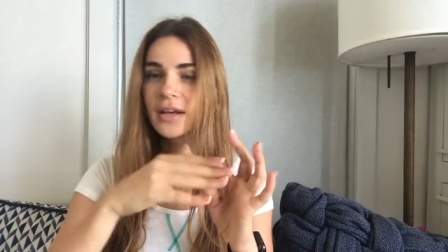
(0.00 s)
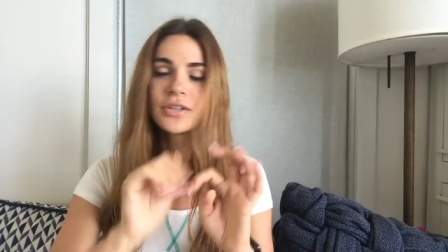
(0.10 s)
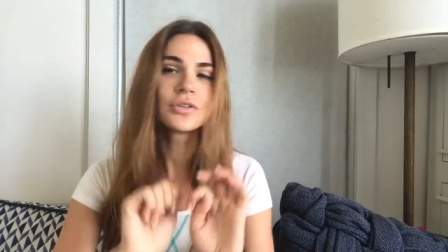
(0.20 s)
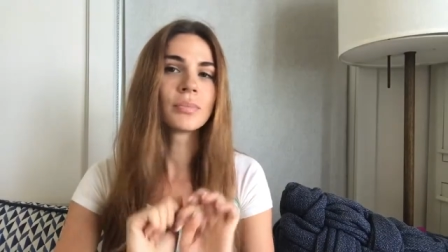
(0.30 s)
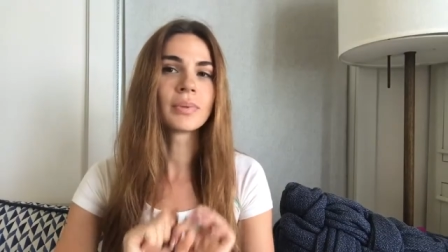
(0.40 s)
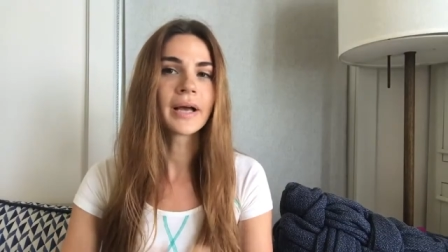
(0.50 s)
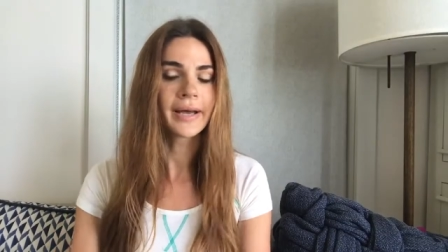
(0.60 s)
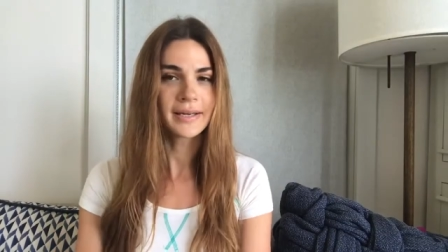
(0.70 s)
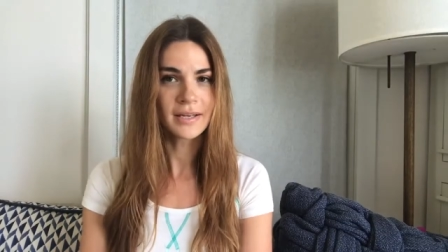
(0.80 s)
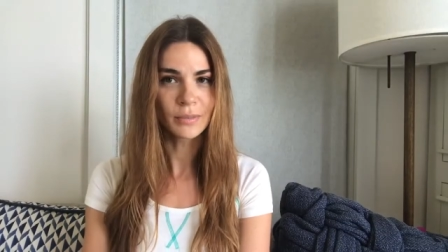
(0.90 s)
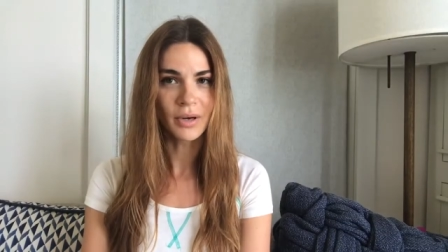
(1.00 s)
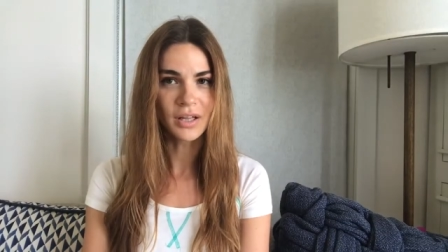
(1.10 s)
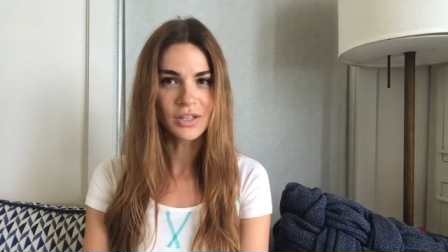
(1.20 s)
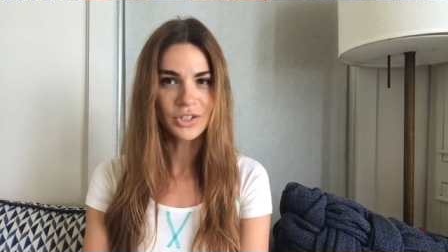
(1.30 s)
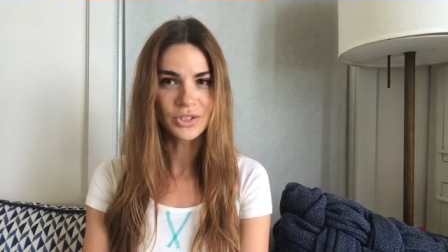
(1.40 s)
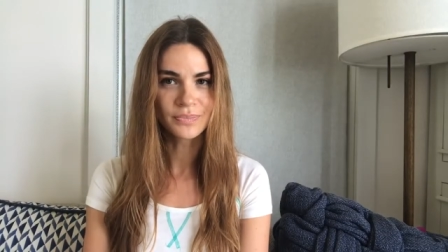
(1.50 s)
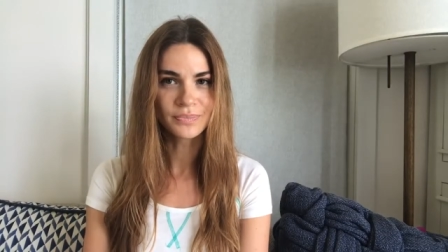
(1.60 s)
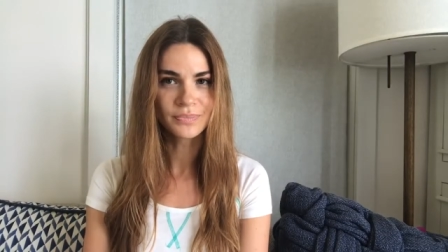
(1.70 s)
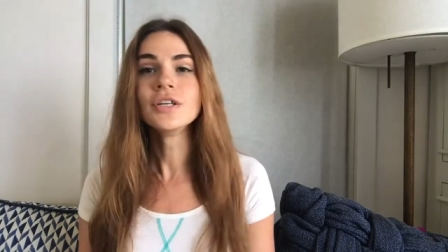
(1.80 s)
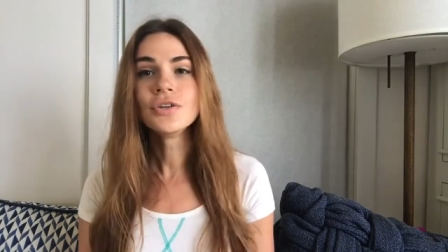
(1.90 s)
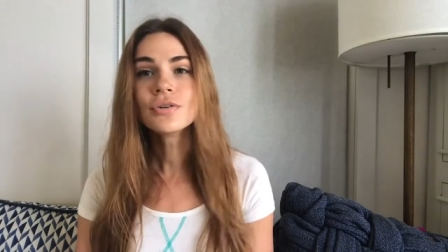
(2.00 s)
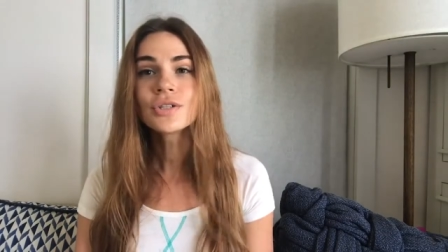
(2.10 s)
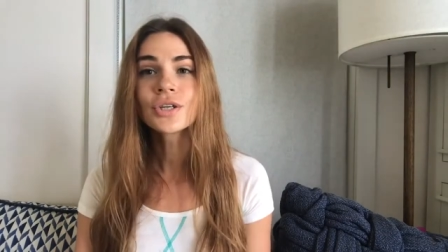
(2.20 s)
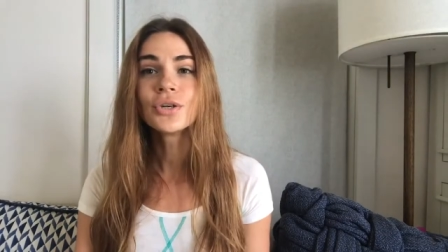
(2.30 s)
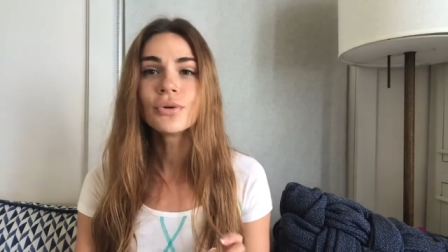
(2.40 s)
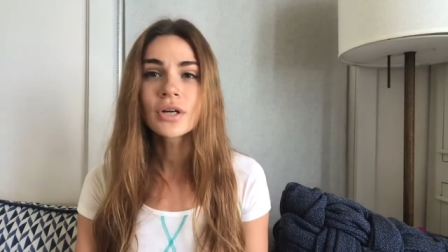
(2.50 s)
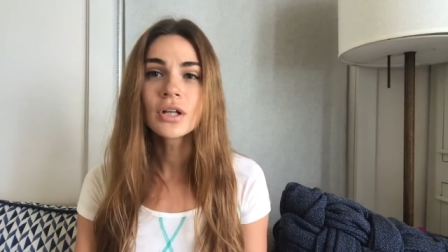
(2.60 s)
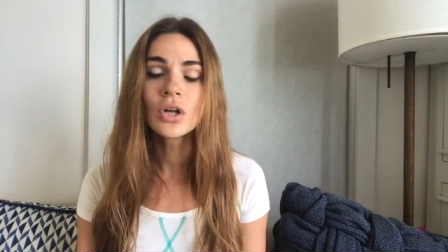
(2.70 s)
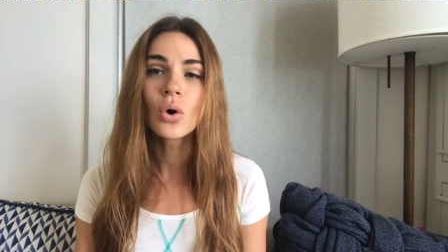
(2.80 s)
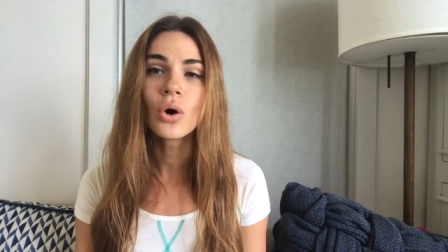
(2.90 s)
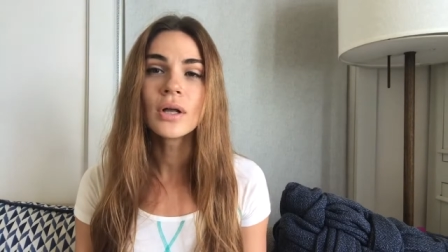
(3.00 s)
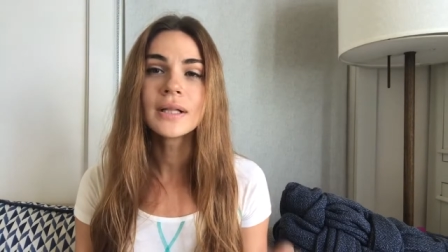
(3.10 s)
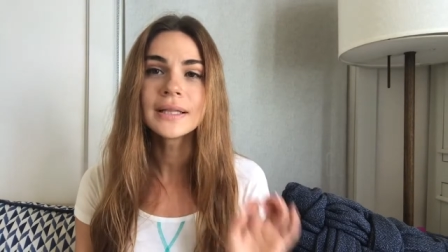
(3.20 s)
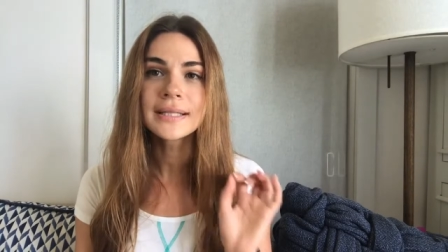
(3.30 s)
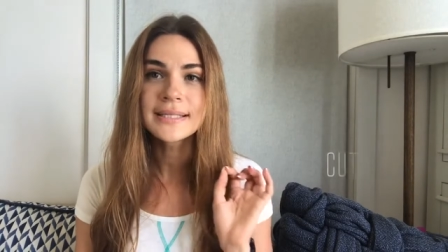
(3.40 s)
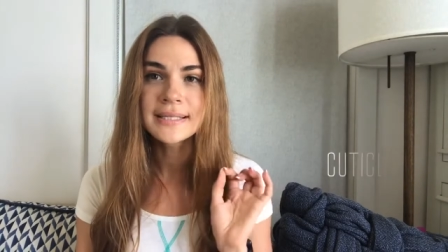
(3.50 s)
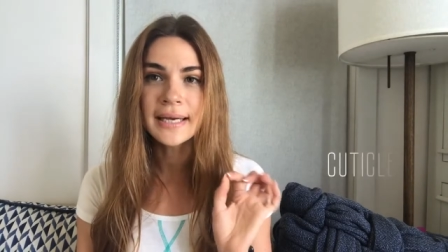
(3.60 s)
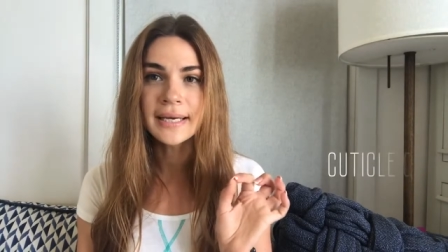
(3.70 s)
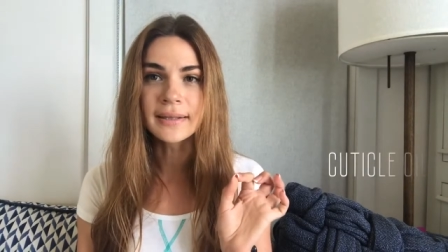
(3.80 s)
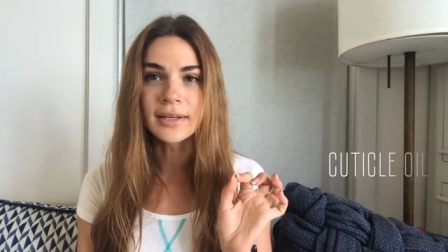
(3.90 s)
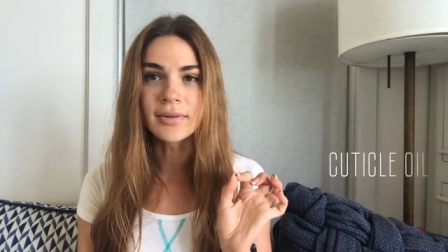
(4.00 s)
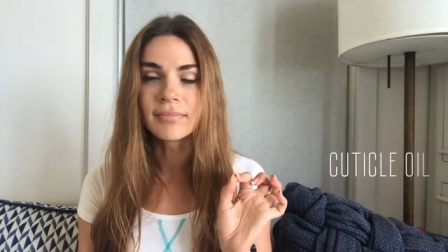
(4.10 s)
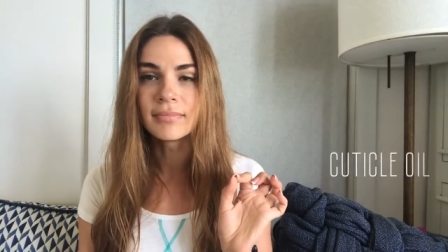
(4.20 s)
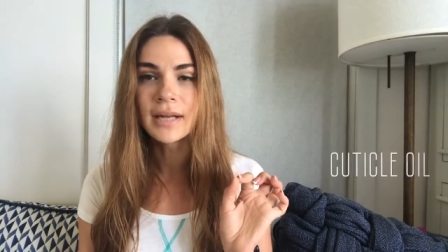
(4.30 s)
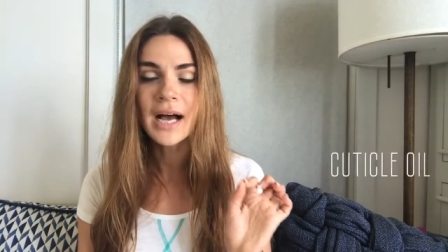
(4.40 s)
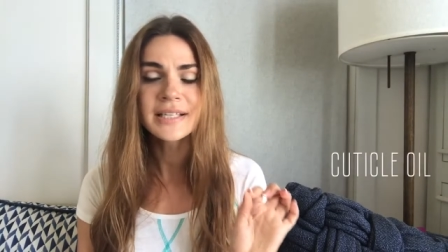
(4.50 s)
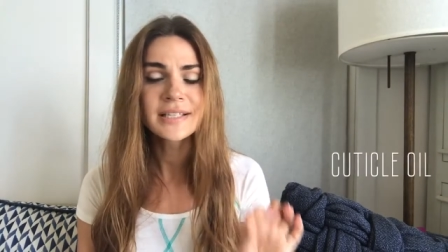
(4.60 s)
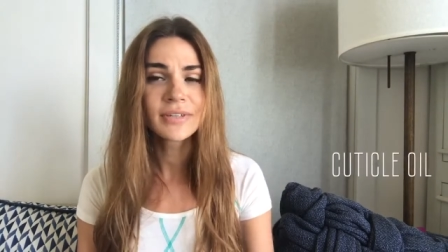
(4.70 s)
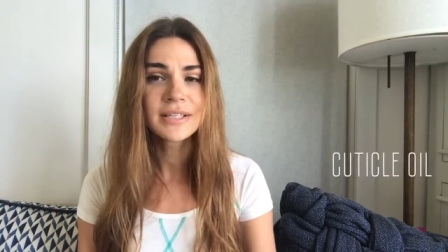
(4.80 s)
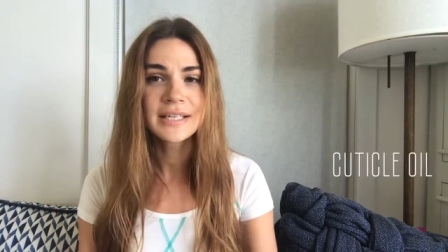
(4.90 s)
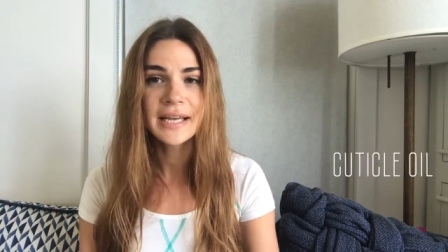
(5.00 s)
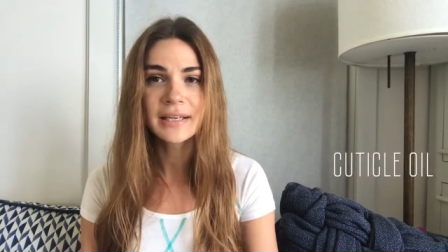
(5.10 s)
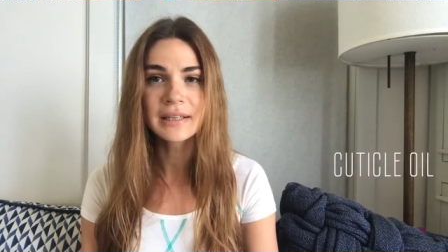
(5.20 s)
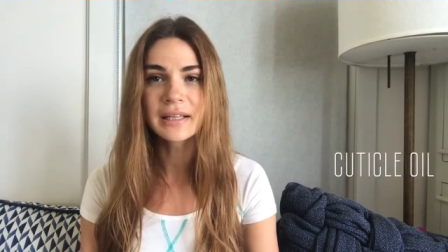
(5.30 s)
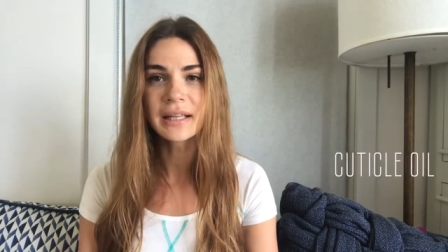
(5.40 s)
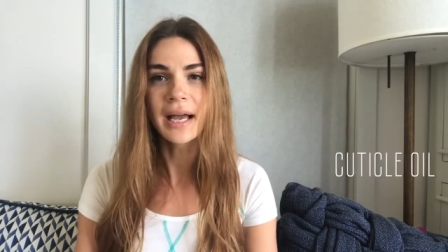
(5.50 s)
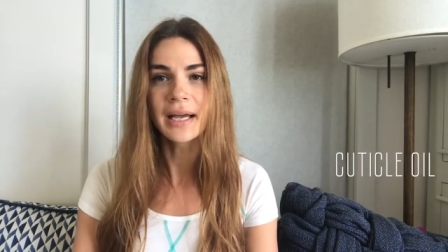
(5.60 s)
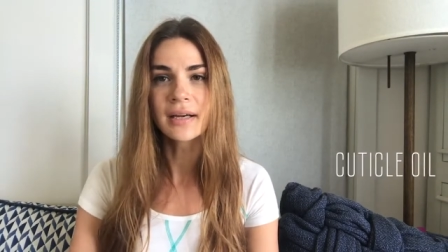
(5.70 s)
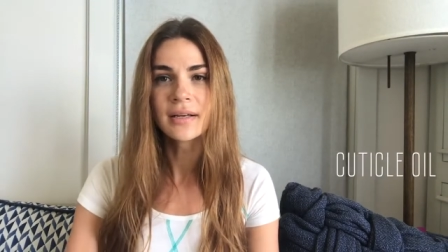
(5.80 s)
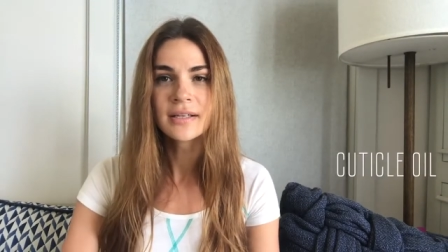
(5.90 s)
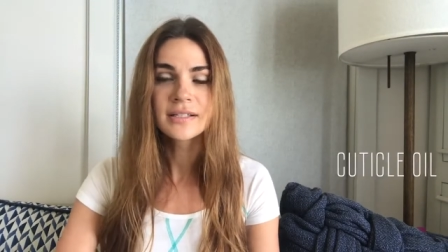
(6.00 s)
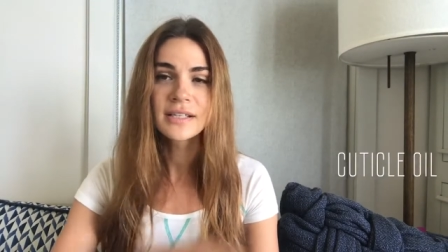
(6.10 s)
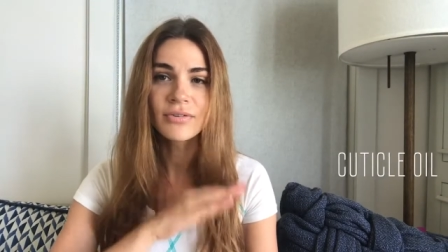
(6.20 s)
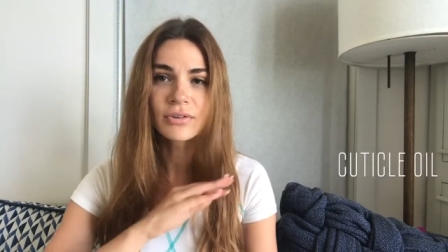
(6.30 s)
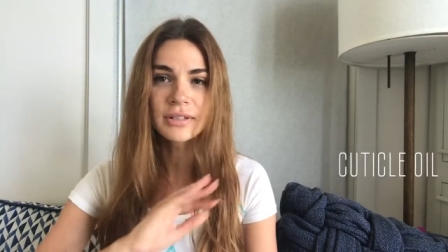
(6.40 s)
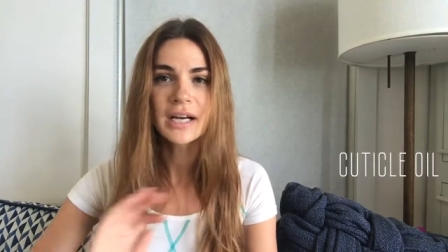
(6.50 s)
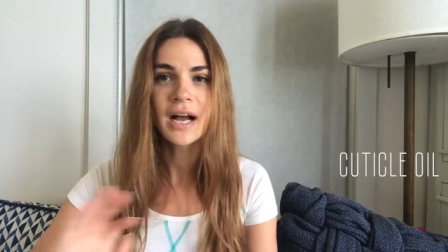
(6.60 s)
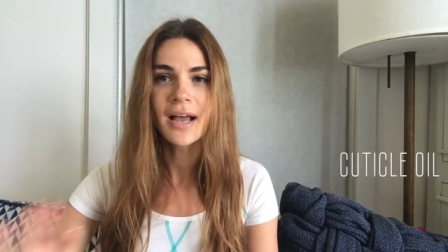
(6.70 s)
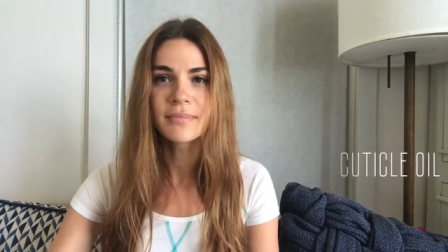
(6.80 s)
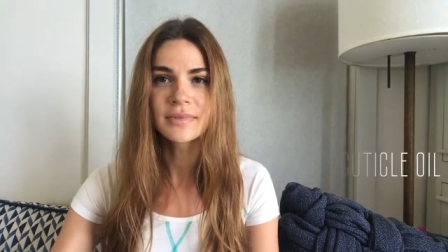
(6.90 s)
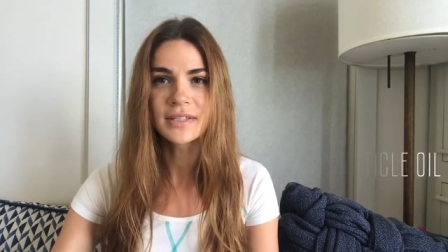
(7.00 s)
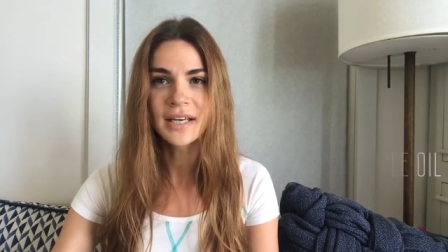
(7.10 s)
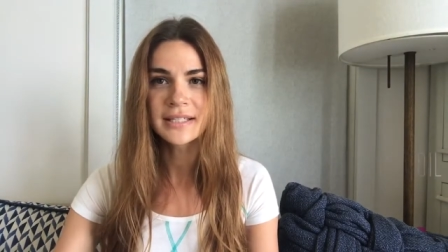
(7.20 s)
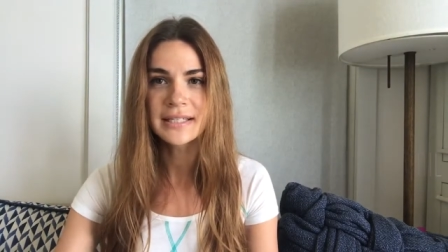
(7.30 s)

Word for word: then to apply nail polish. Use cuticle oil daily, not even daily, like several times a